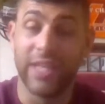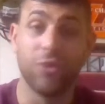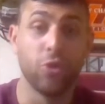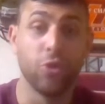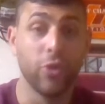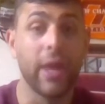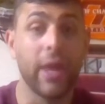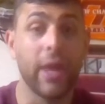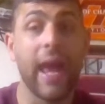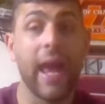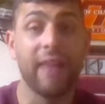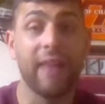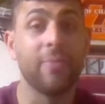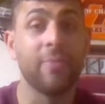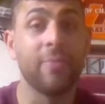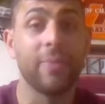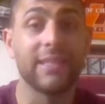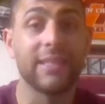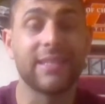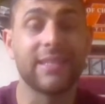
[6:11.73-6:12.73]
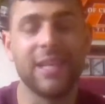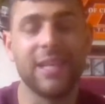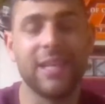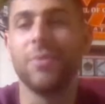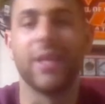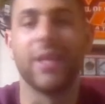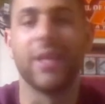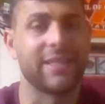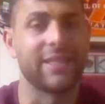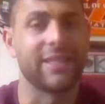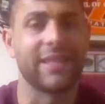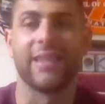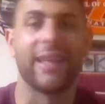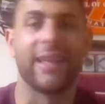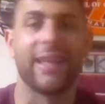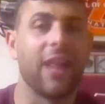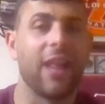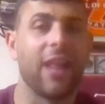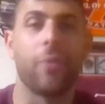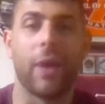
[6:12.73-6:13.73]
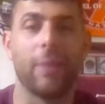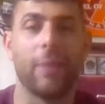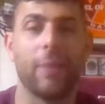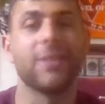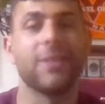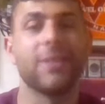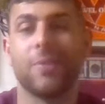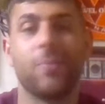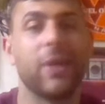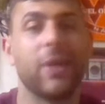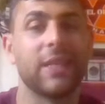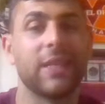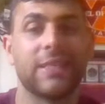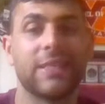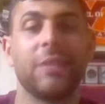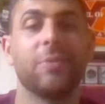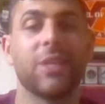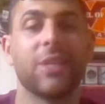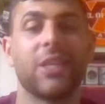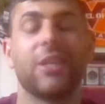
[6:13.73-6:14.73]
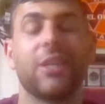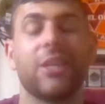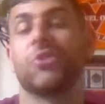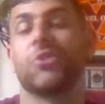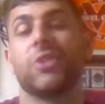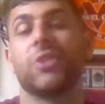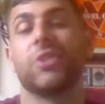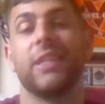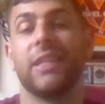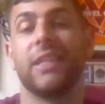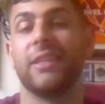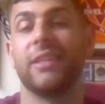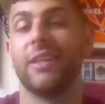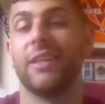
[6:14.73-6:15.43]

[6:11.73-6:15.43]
Do they have the best team? Yes, I think Alabama is the best team in the country and